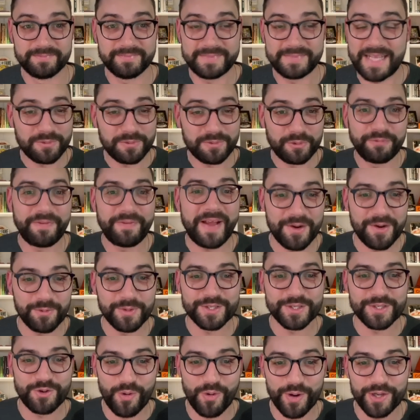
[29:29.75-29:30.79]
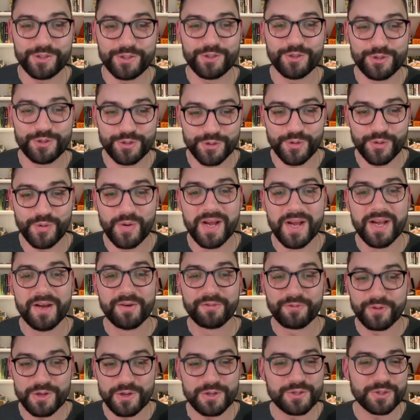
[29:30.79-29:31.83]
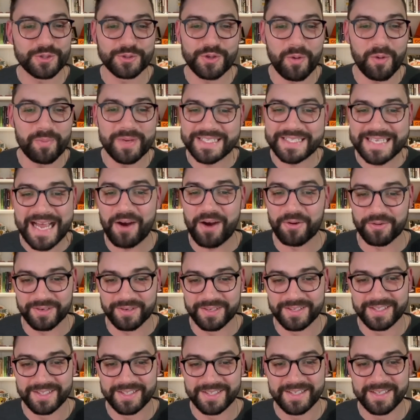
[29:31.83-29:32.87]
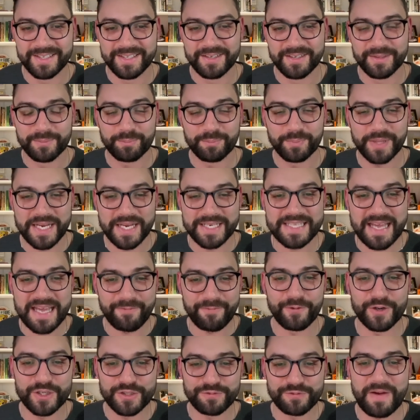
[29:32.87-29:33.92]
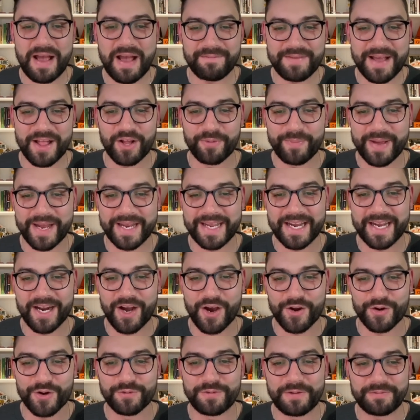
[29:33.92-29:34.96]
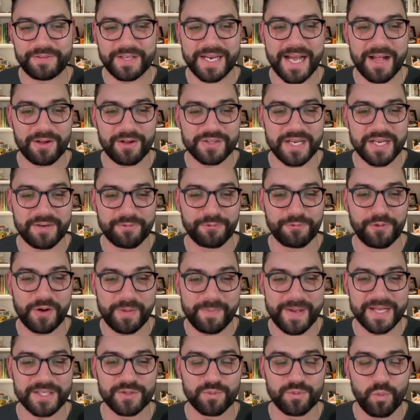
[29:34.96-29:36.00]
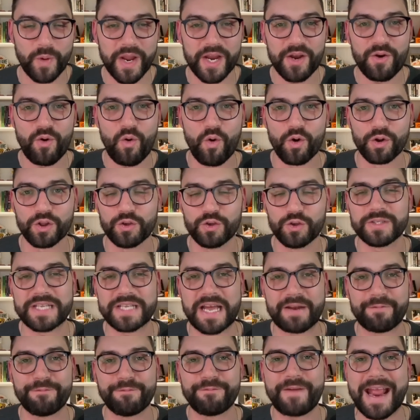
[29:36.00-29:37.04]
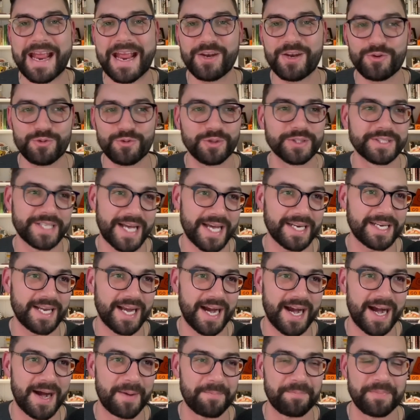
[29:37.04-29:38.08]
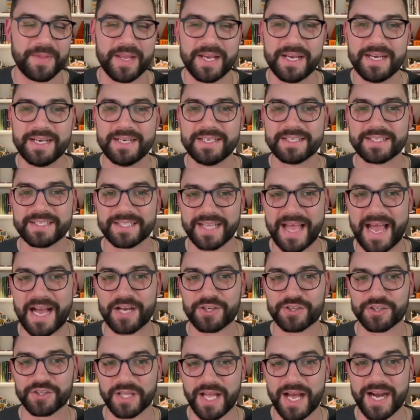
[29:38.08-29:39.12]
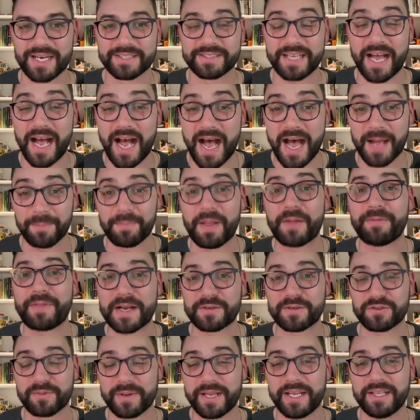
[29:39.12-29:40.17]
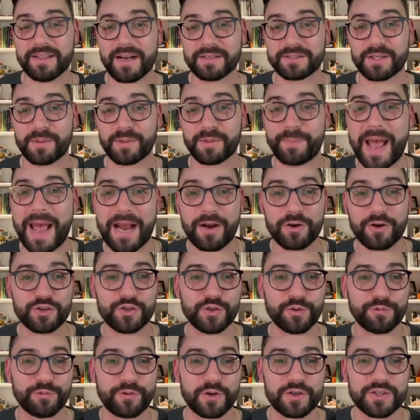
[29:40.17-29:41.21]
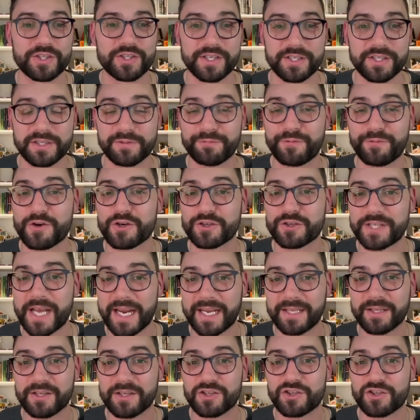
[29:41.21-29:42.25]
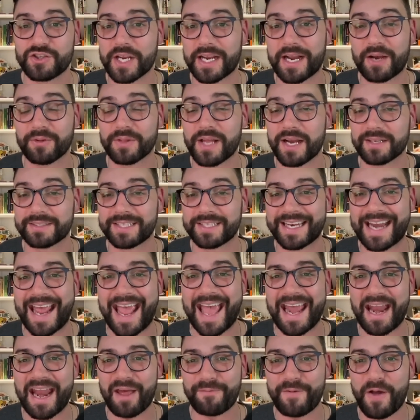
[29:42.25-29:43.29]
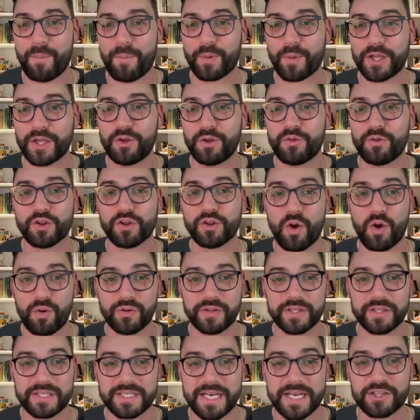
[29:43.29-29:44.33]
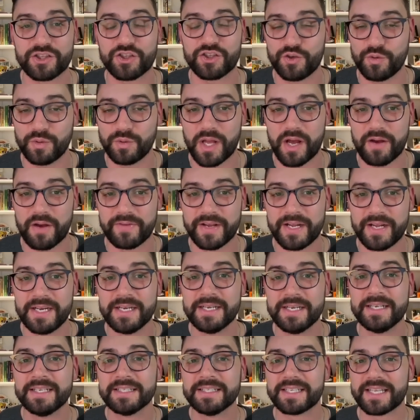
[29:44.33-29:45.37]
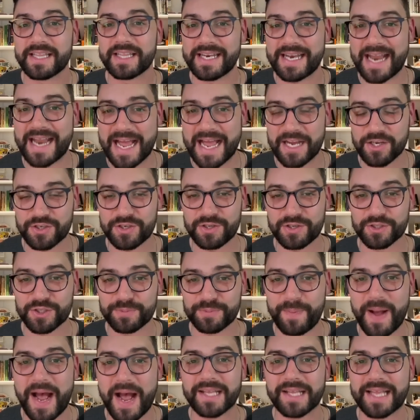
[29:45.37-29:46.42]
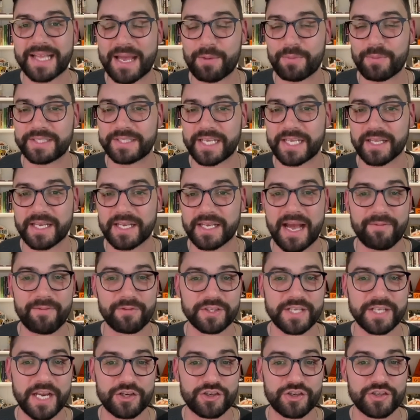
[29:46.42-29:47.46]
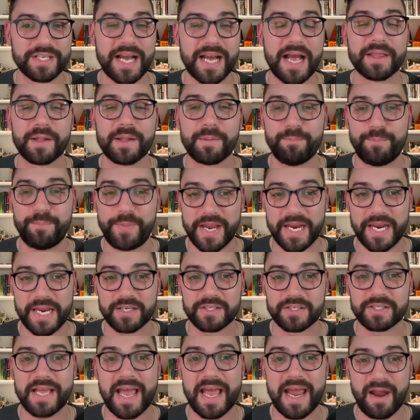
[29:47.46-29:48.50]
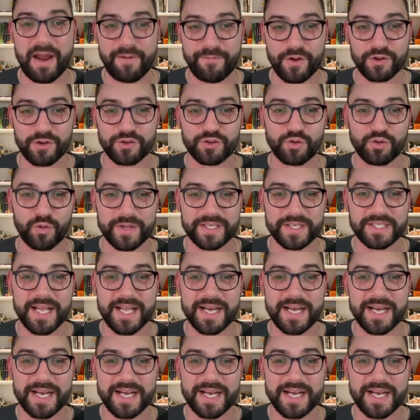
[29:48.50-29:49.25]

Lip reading: That's what FanDuel is going to do for you. So don't miss out. Place that first $5 bet and get $150 in free bets, win or lose, at FanDuel.com/LockedOn. And thanks for making Locked On Packers your first listen. For your second listen, check out Locked On NFL, bringing you the local insights you love to the national spotlight with daily conversations on the biggest NFL stories.